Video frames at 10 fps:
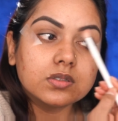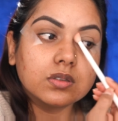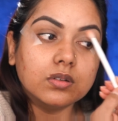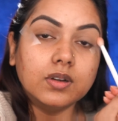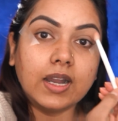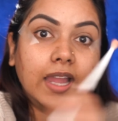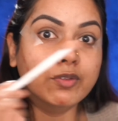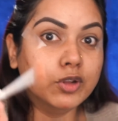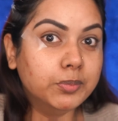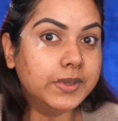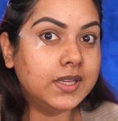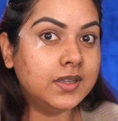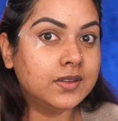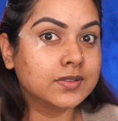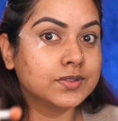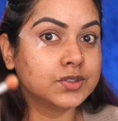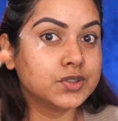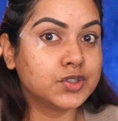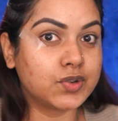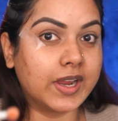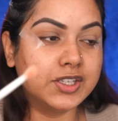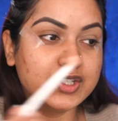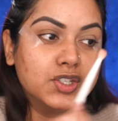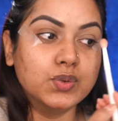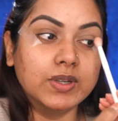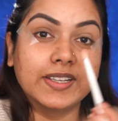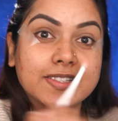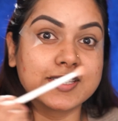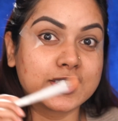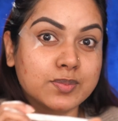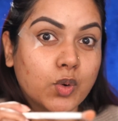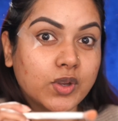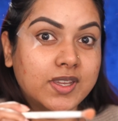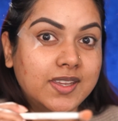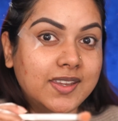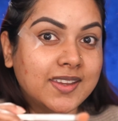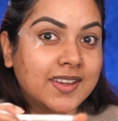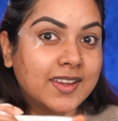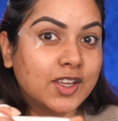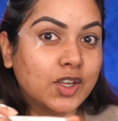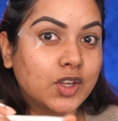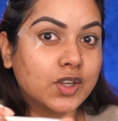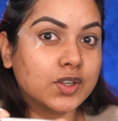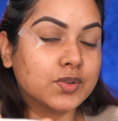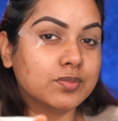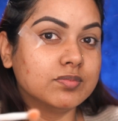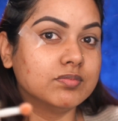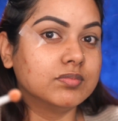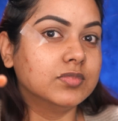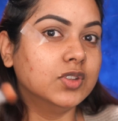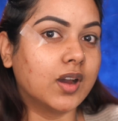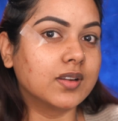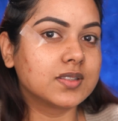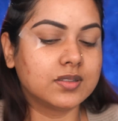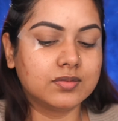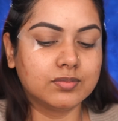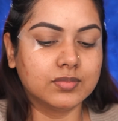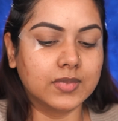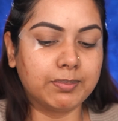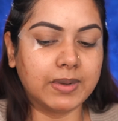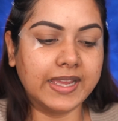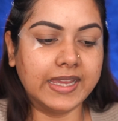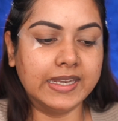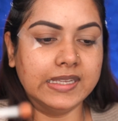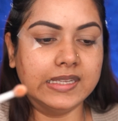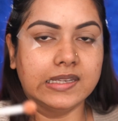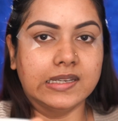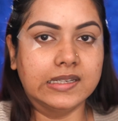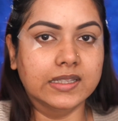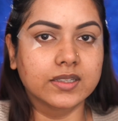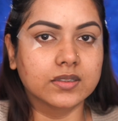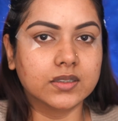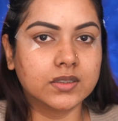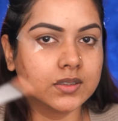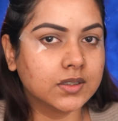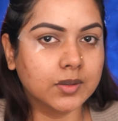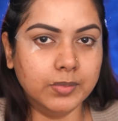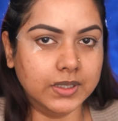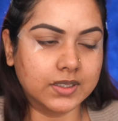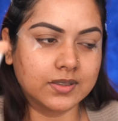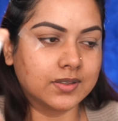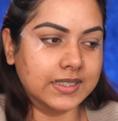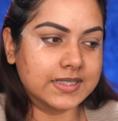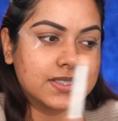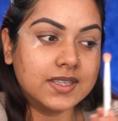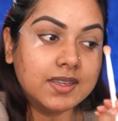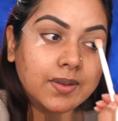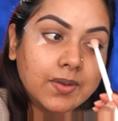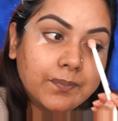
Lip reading: So I will be trying to do like a smoky, not apply any glitter, but let's see